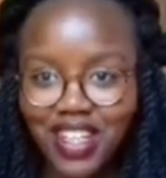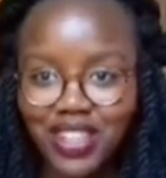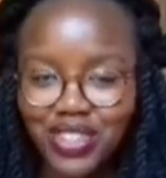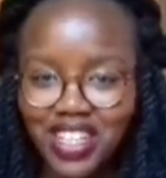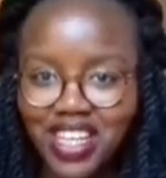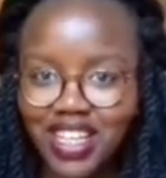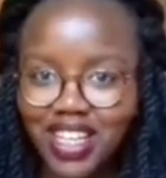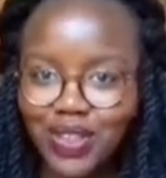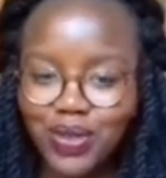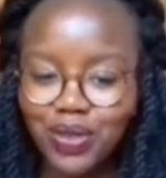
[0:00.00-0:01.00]
me that was a
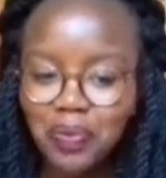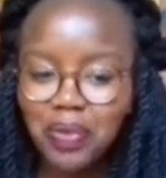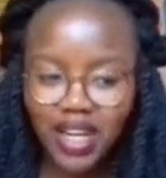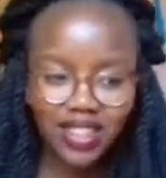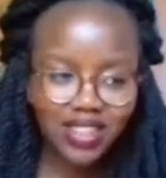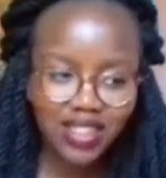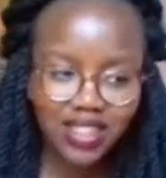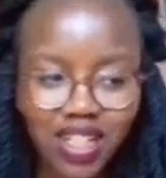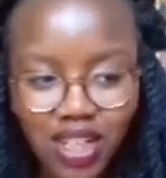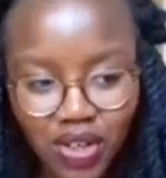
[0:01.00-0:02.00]
really good
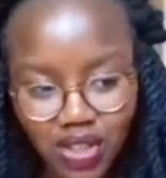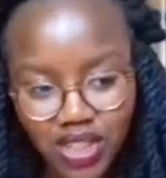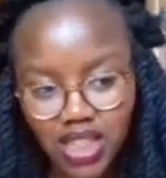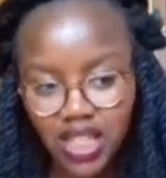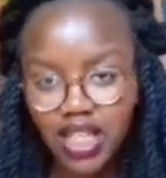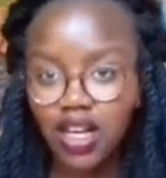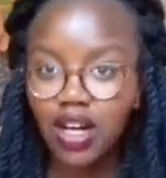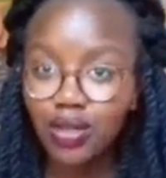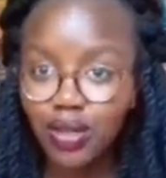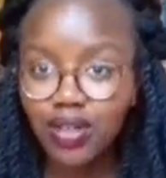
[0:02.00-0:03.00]
price considering
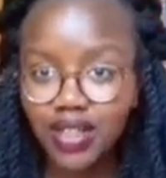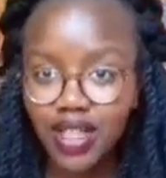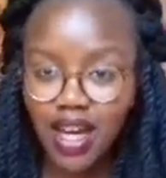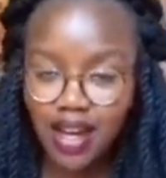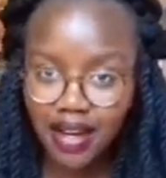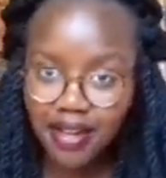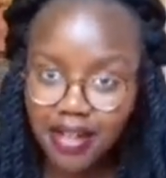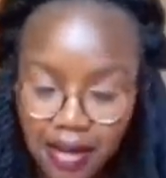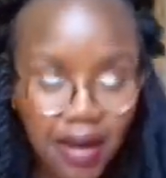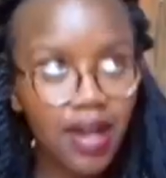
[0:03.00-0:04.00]
how long they
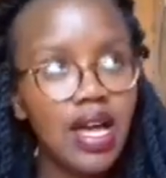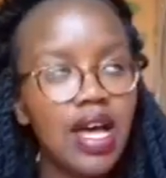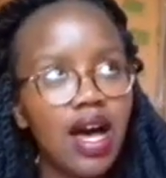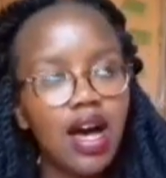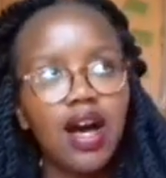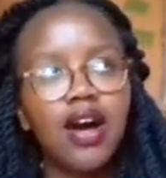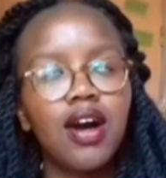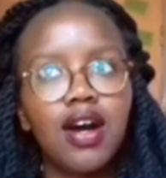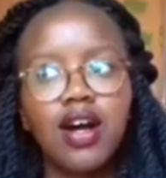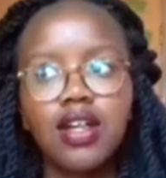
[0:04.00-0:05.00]
are.
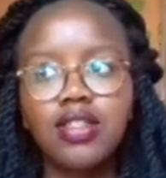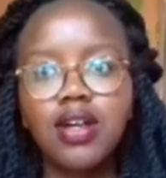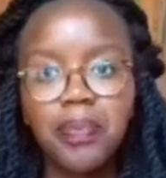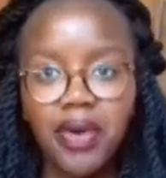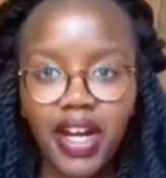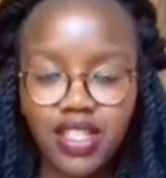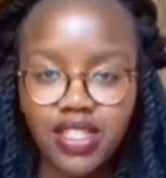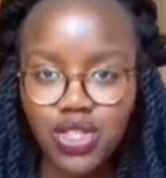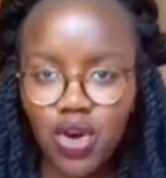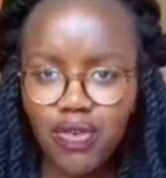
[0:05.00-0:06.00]
The
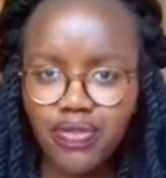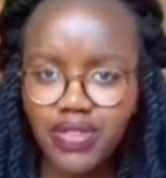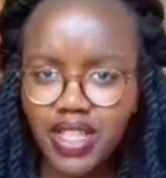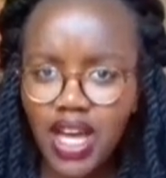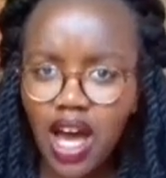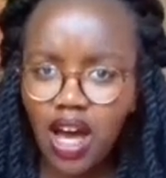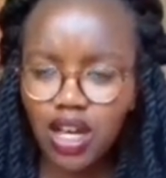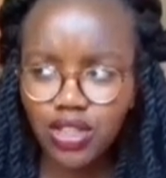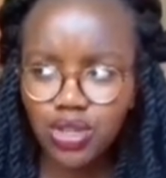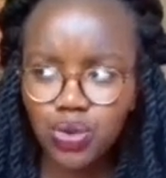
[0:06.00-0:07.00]
price of the
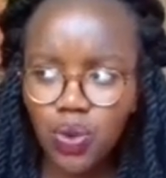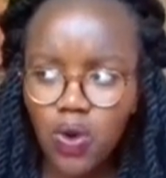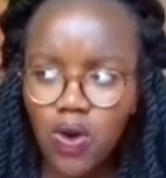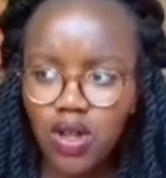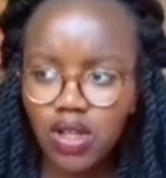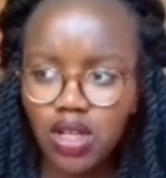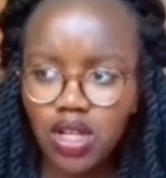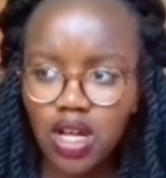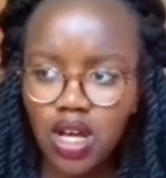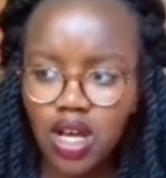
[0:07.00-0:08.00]

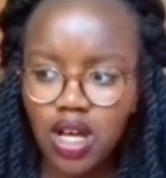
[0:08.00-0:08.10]
actual